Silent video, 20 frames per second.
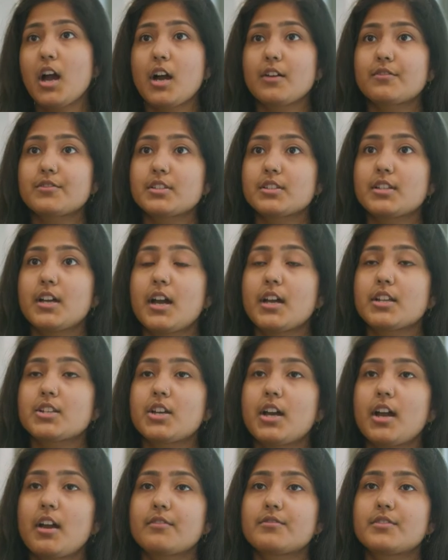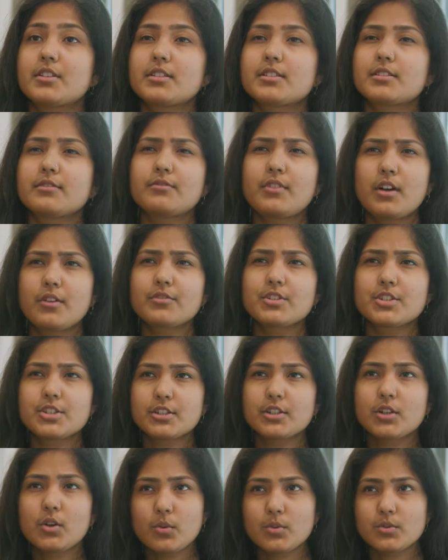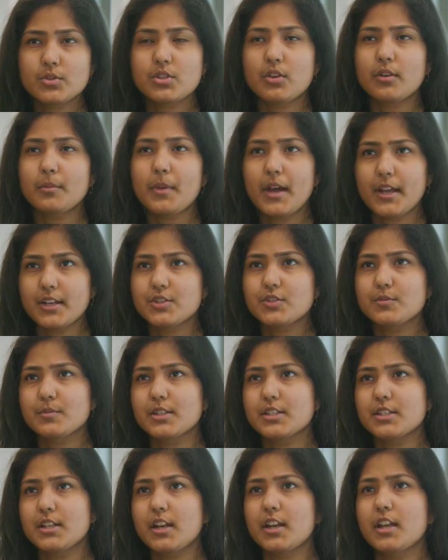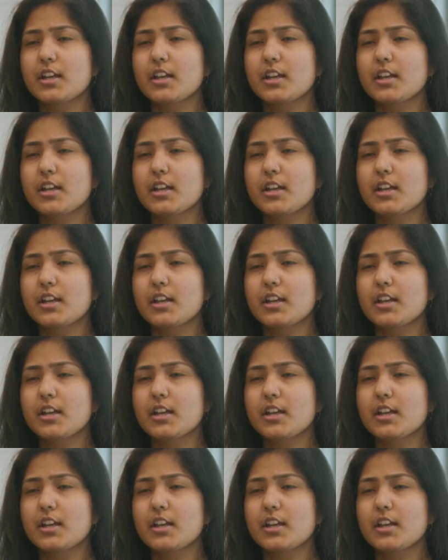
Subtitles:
After that, I have done some foundation course on management.